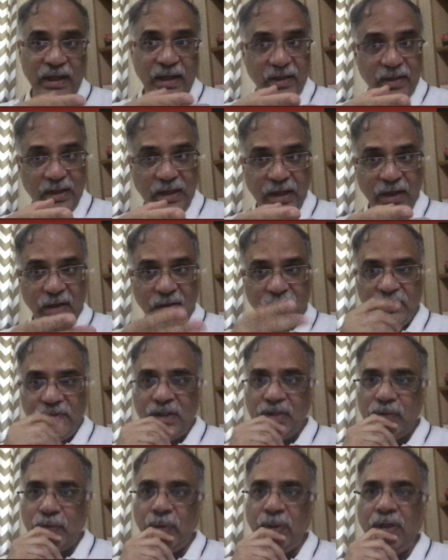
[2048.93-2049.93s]
At the end of
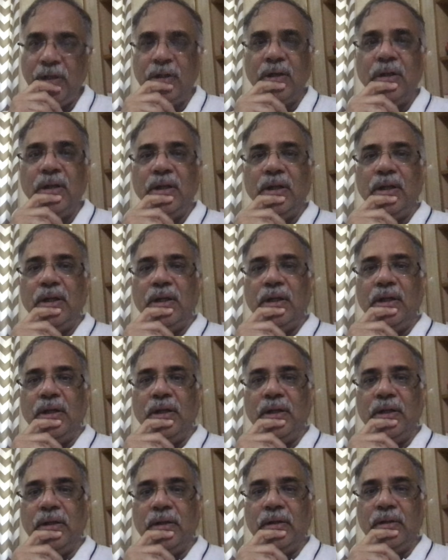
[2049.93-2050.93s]
this week,
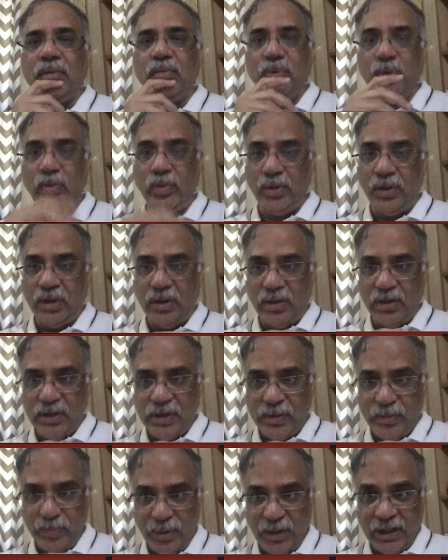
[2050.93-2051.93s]
we will
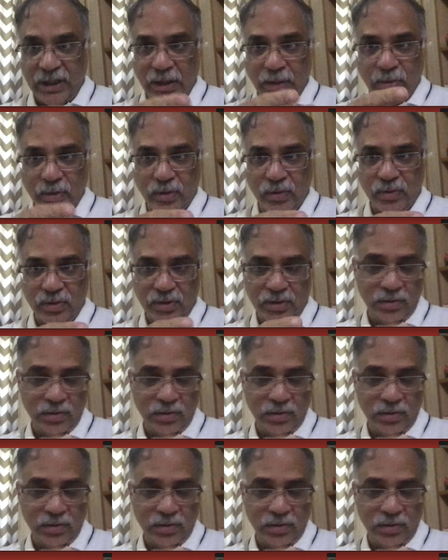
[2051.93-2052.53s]
speak about